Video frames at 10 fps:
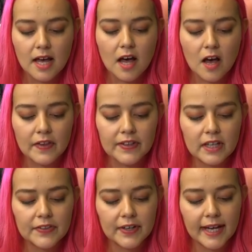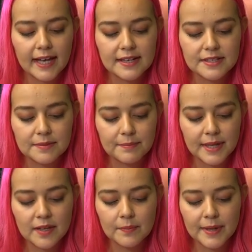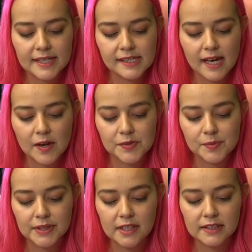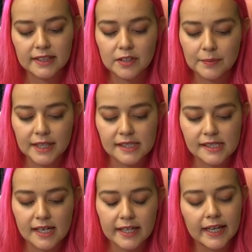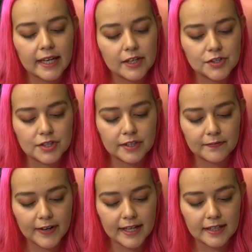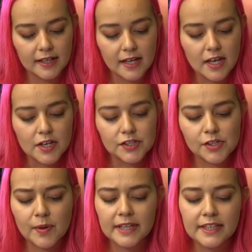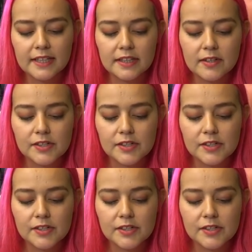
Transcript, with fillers: On the other hand, male mice housed with their littermates occasionally fight. So I think there